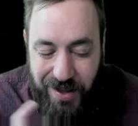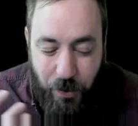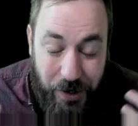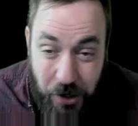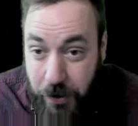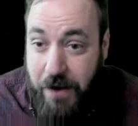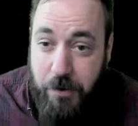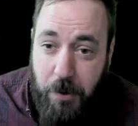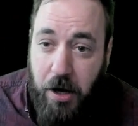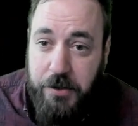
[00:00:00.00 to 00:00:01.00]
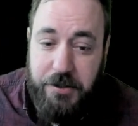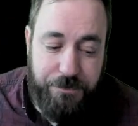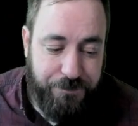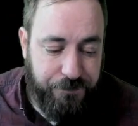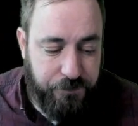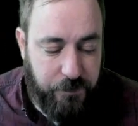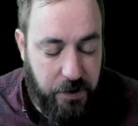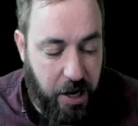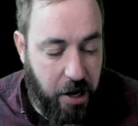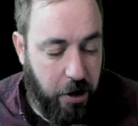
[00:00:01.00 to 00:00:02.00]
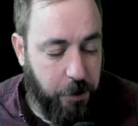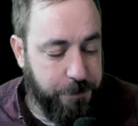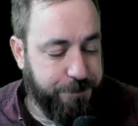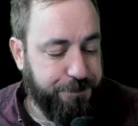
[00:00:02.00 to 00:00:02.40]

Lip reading: we don't have a mult. Now,